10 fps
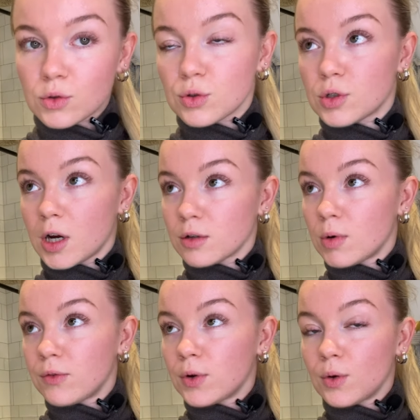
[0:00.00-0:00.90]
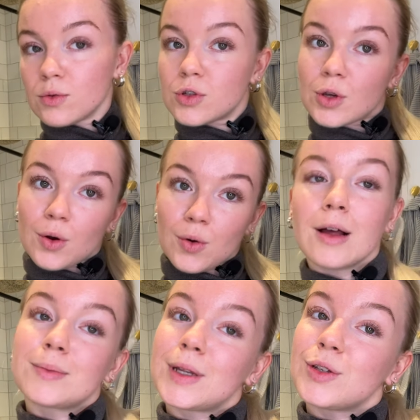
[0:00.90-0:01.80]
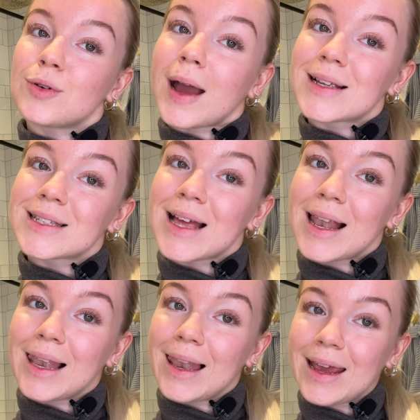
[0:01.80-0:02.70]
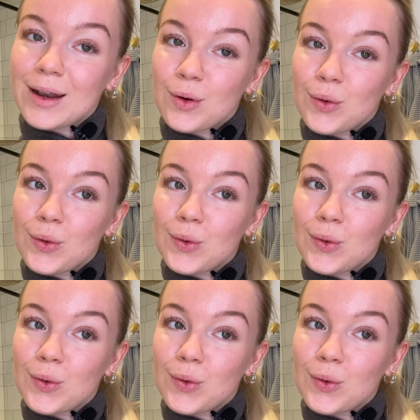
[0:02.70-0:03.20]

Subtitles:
also charge my phone, so I'll update you guys later.